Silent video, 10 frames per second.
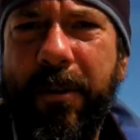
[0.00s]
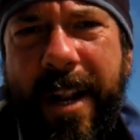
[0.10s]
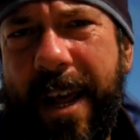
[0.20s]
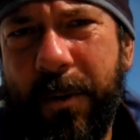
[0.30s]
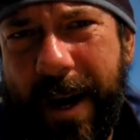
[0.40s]

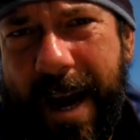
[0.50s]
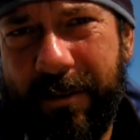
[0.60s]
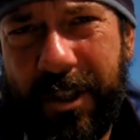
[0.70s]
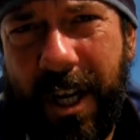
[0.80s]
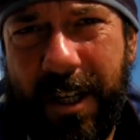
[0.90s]
Every day that we
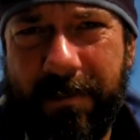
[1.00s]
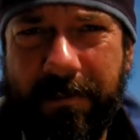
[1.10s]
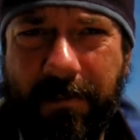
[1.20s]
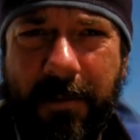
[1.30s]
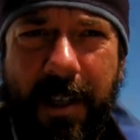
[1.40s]
have
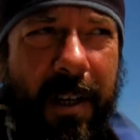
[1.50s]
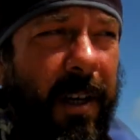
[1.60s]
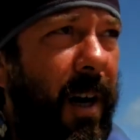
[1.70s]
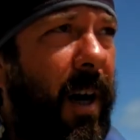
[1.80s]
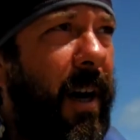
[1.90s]
sun,
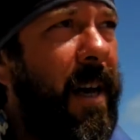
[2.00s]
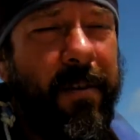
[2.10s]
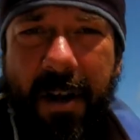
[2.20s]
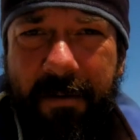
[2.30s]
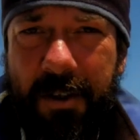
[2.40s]

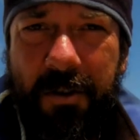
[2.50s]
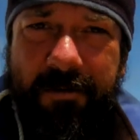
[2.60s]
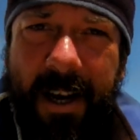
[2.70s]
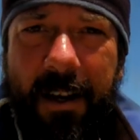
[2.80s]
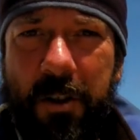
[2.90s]
even if it's
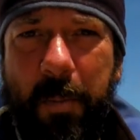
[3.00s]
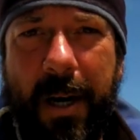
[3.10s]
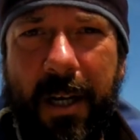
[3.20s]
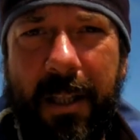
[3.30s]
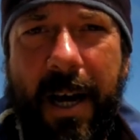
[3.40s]
veiled
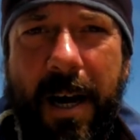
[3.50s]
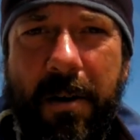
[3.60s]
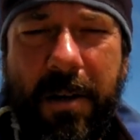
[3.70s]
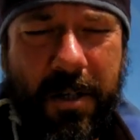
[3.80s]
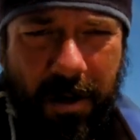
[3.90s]
by
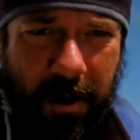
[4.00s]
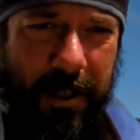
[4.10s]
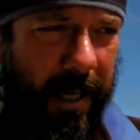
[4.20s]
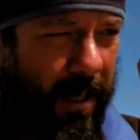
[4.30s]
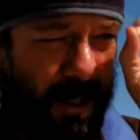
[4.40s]
cloud, as long
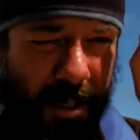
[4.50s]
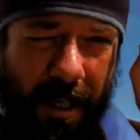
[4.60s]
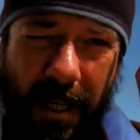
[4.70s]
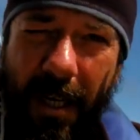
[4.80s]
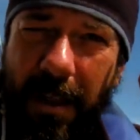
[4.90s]
as I can
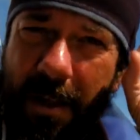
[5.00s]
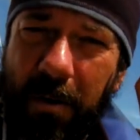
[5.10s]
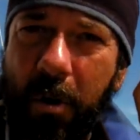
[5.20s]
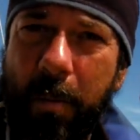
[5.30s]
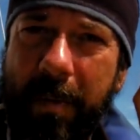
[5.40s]
see the
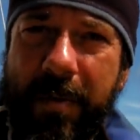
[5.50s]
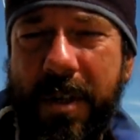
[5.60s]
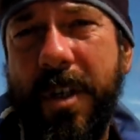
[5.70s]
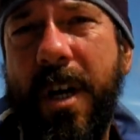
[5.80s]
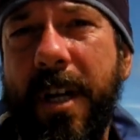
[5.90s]
orb of
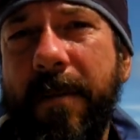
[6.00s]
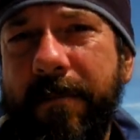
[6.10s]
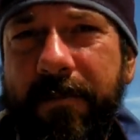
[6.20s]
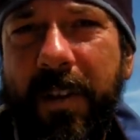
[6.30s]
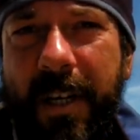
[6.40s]
the
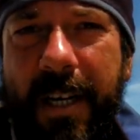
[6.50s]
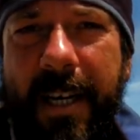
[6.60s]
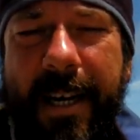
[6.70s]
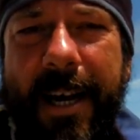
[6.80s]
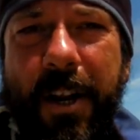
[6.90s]

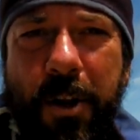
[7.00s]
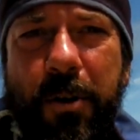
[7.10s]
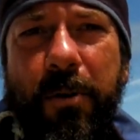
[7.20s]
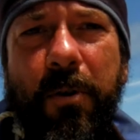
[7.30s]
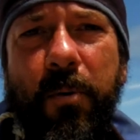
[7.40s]
sun, at
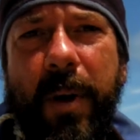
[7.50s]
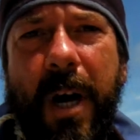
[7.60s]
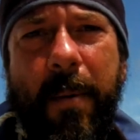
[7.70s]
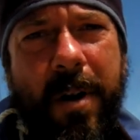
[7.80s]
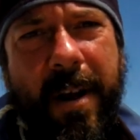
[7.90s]
noon we
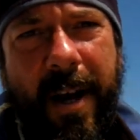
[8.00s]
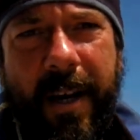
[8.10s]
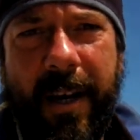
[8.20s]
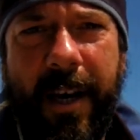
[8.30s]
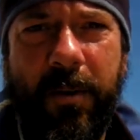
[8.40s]
come on deck
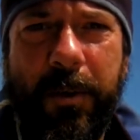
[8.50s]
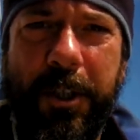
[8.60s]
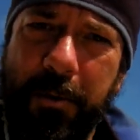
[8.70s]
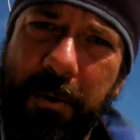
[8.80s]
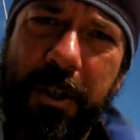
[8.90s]
and we
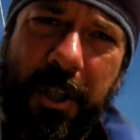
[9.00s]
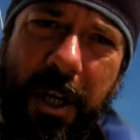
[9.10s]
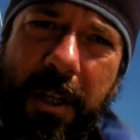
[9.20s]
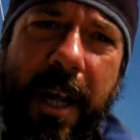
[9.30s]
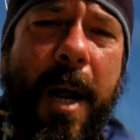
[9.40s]
shoot the
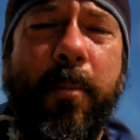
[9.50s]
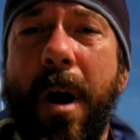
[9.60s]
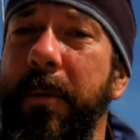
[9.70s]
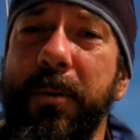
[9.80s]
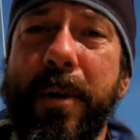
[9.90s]
sun, and I
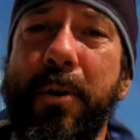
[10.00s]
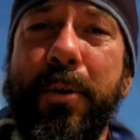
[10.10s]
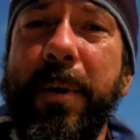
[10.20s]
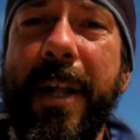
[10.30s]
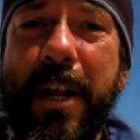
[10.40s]
promise we don't
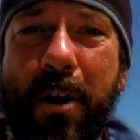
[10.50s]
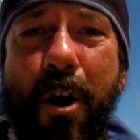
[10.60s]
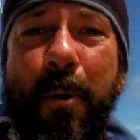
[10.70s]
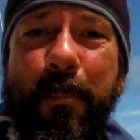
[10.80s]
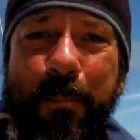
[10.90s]
do it
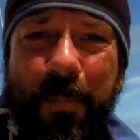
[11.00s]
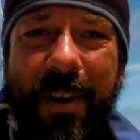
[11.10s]
anymore.